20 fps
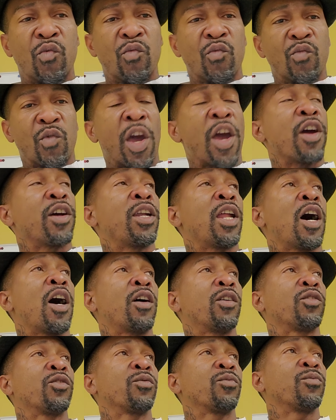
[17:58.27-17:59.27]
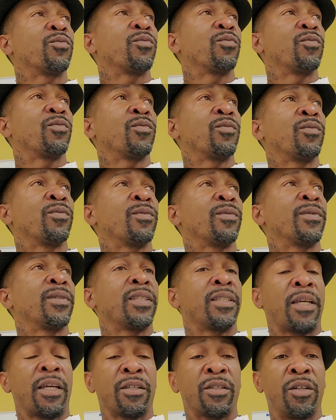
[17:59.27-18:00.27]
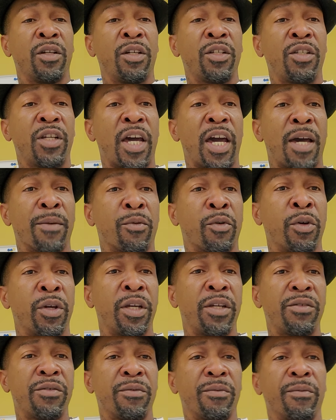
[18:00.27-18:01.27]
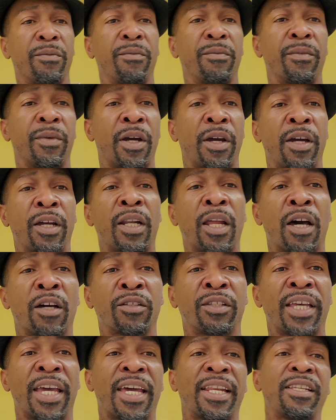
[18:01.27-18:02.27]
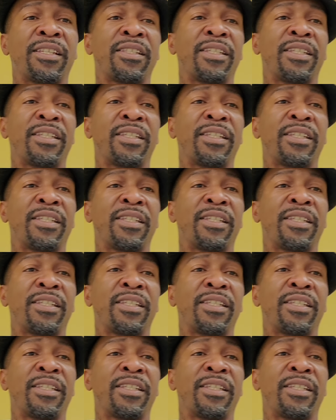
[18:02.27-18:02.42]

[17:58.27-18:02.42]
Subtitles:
Hair loss. That's good job, Chris. Hair loss. That is